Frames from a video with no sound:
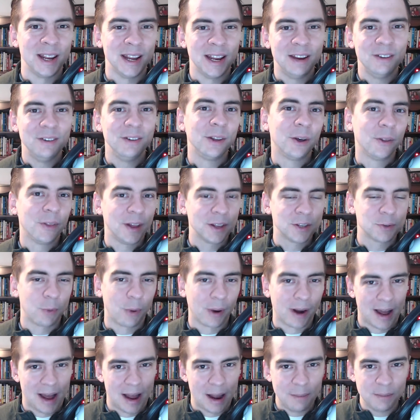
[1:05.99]
Even though that's
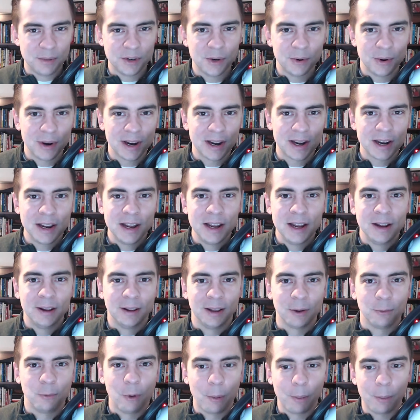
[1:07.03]
what I'm doing,
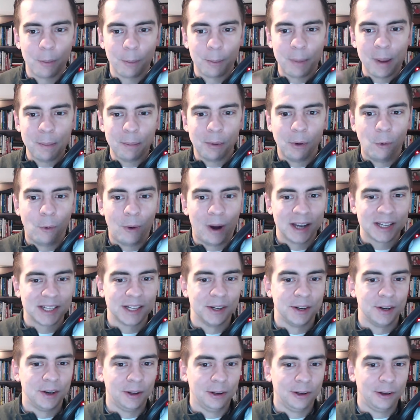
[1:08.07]
like what people want
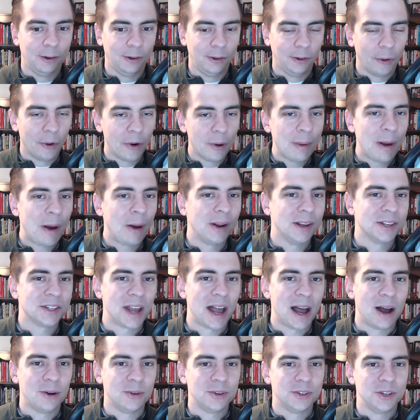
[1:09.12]
to learn about is
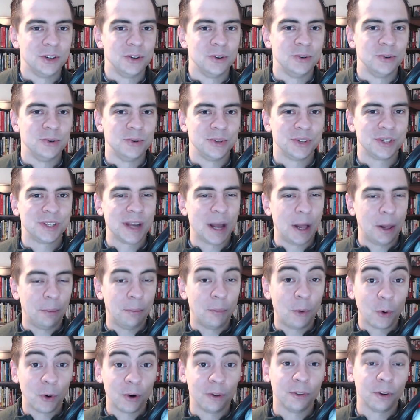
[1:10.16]
how to sell
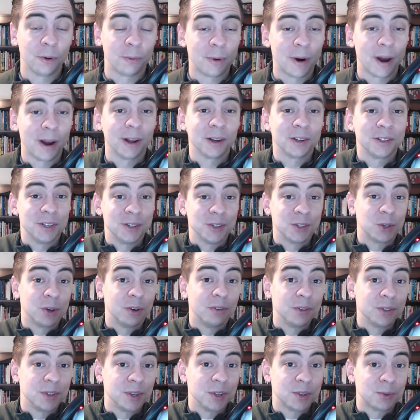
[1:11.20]
more of their products and
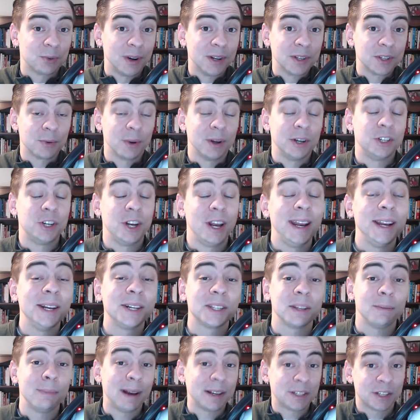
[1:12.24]
services, right? So I
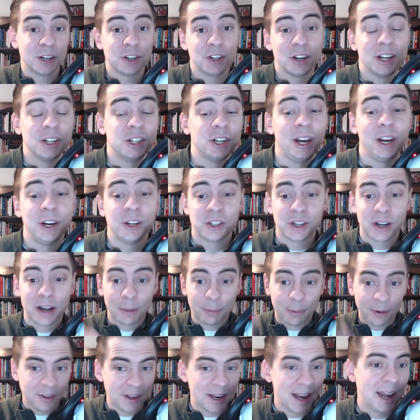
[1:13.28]
changed the message, and I changed a
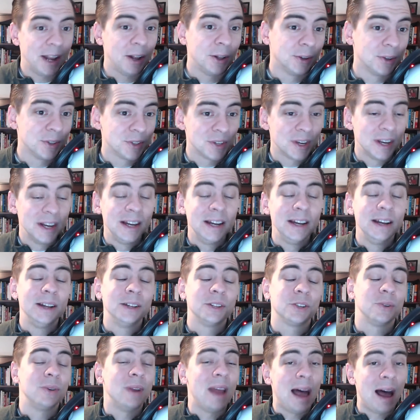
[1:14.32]
couple of the angles.
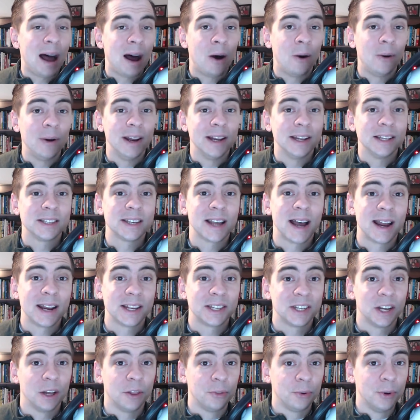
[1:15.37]
So now it's how to
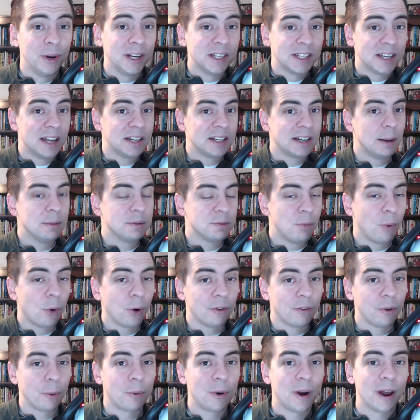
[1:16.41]
sell 3 to 10 times more
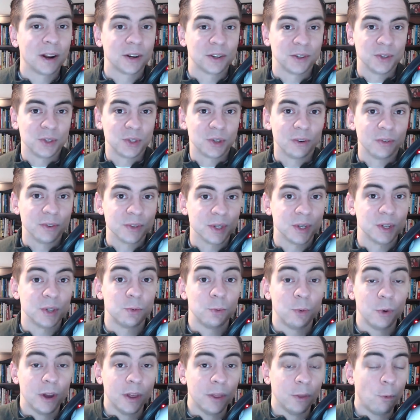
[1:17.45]
of your products and
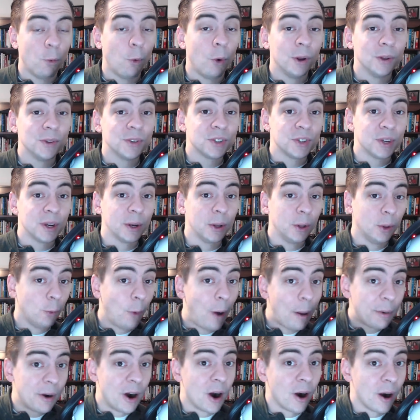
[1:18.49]
services with one single
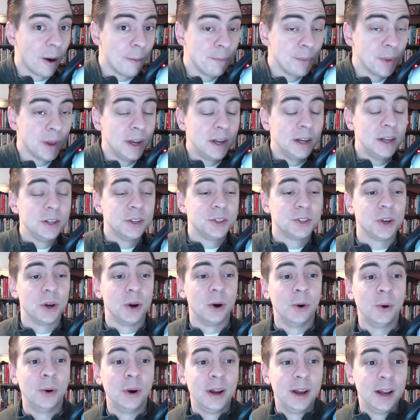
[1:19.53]
webinar.
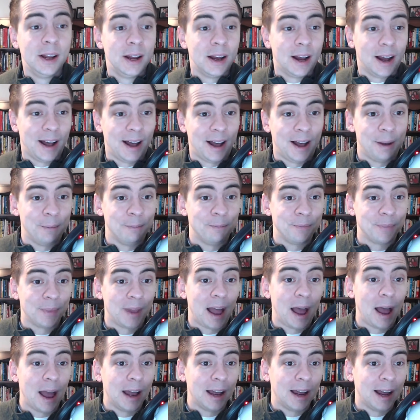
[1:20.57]
So
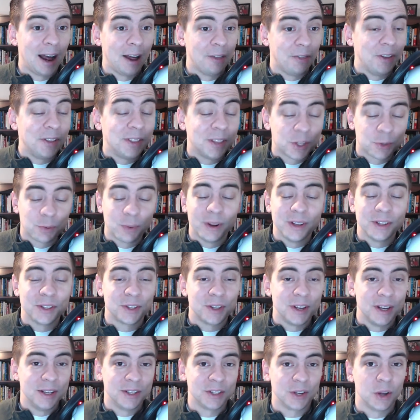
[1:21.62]
I think this one
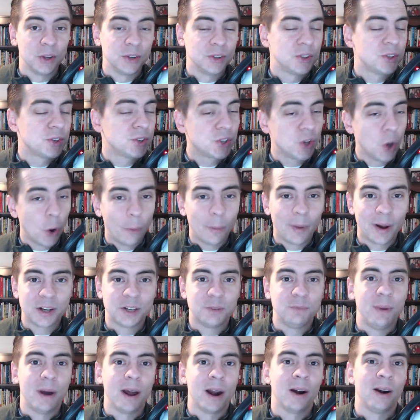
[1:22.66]
is so
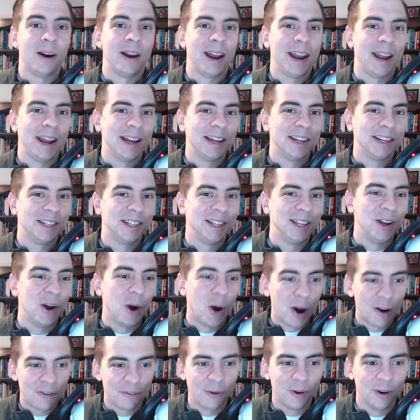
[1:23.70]
much better, and the
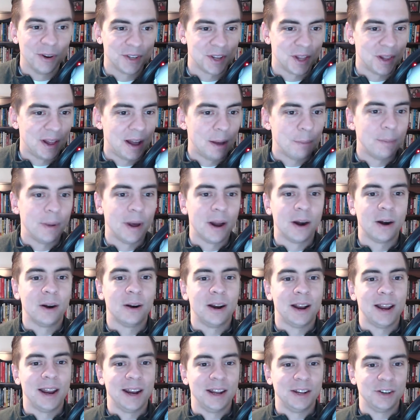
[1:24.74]
offer is a lot better,
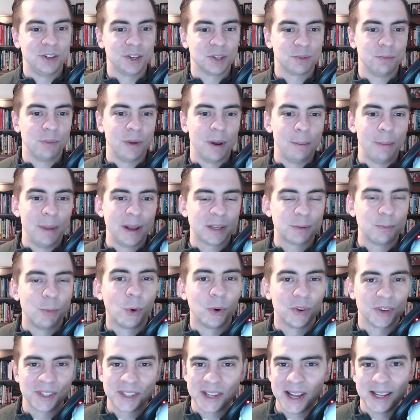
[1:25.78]
and it makes
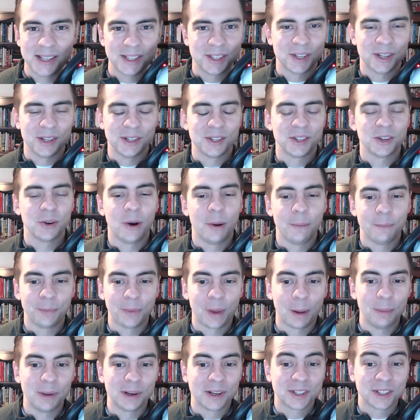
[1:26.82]
more sense. And so
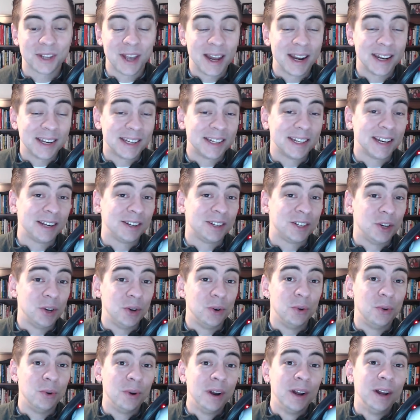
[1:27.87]
I'm excited
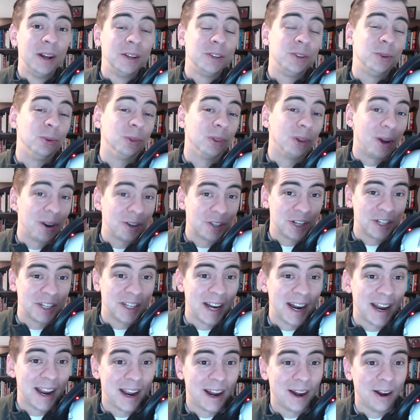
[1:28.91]
to launch it
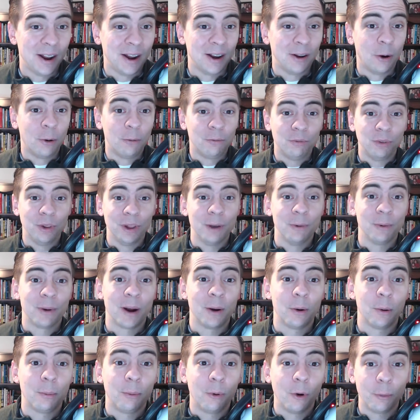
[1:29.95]
today, and hopefully when I
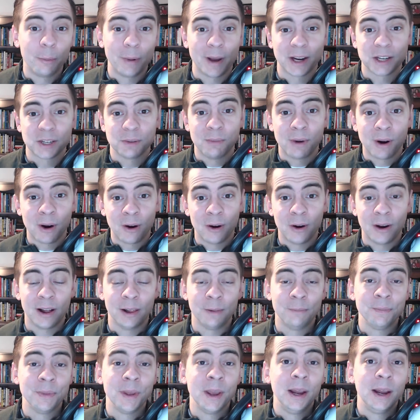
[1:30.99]
report back
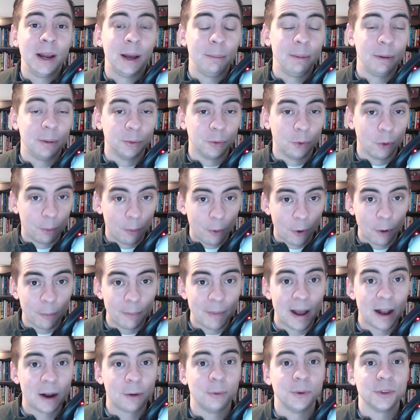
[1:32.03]
tomorrow, I'll be able to report
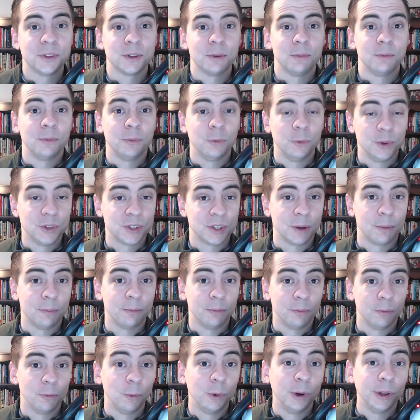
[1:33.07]
back with
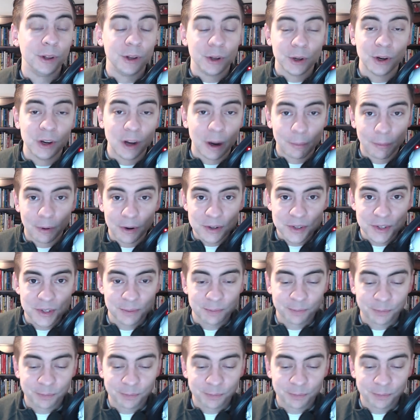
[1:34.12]
some really good numbers.